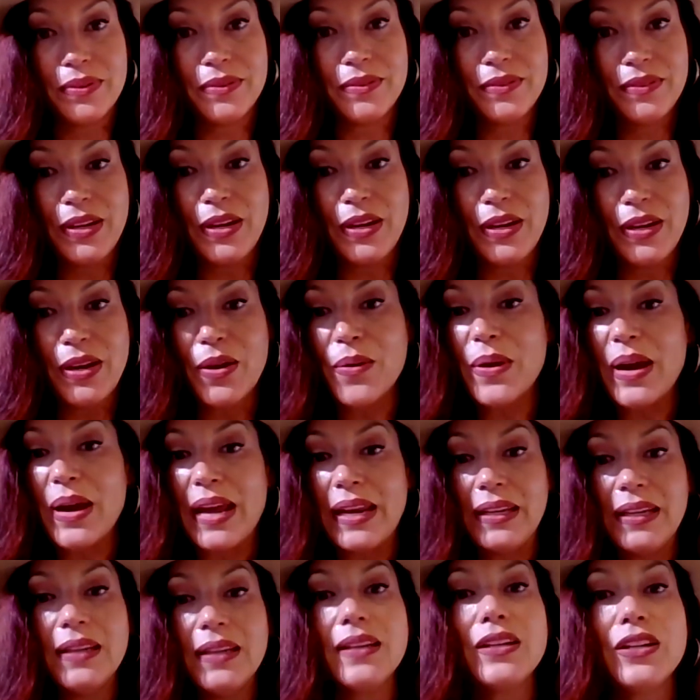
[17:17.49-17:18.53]
You know, I
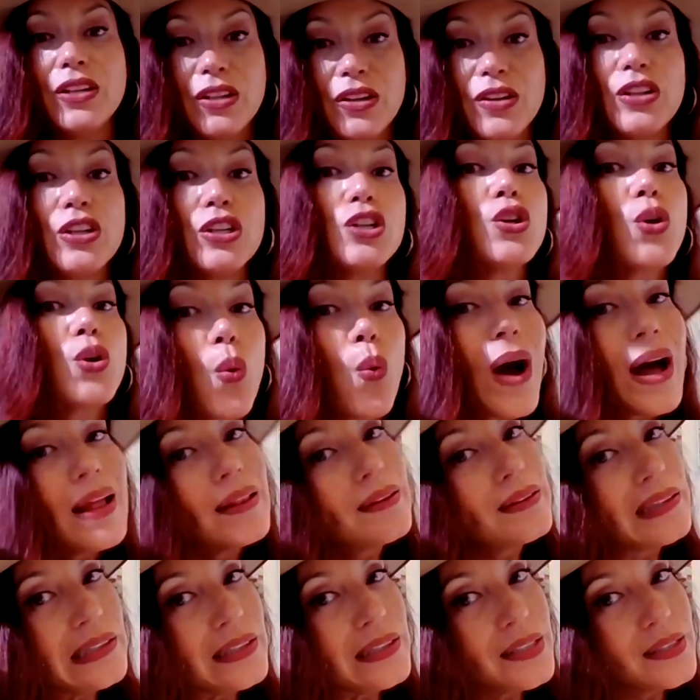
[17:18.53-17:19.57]
need good
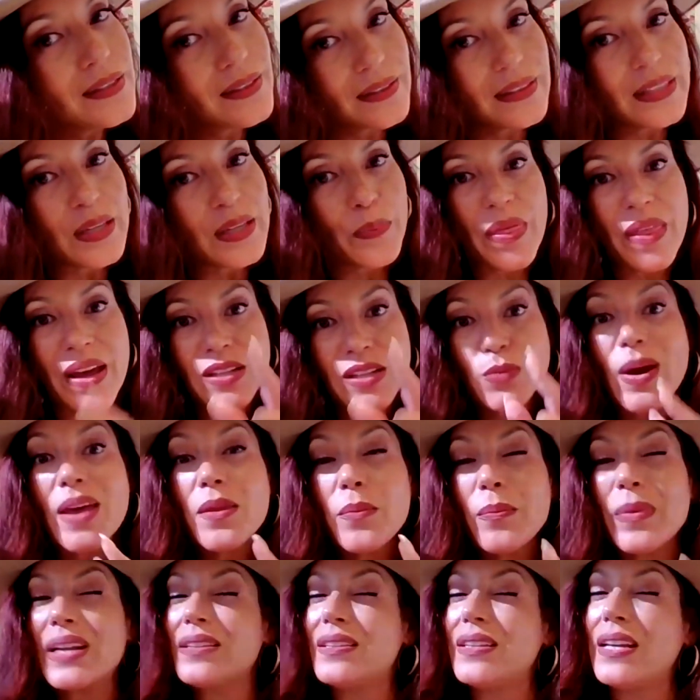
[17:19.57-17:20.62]
quality sleep. And that's why the
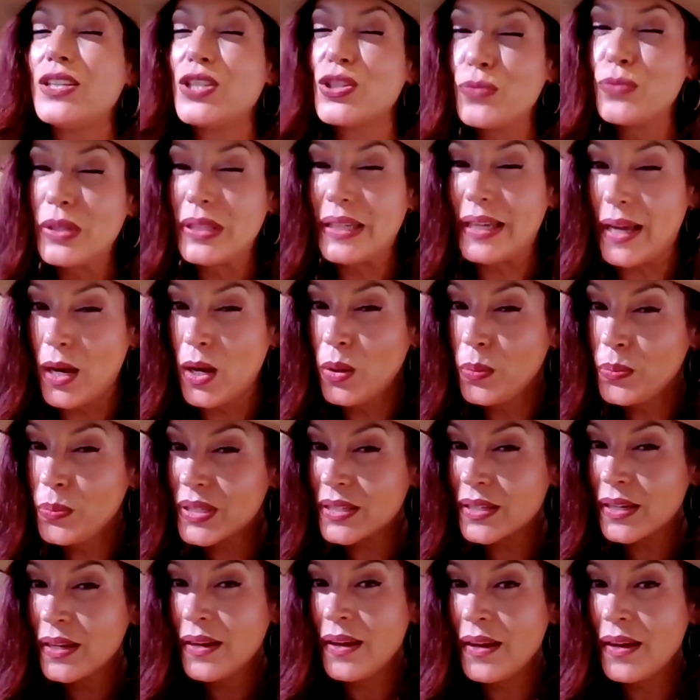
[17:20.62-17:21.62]
meditation really helped.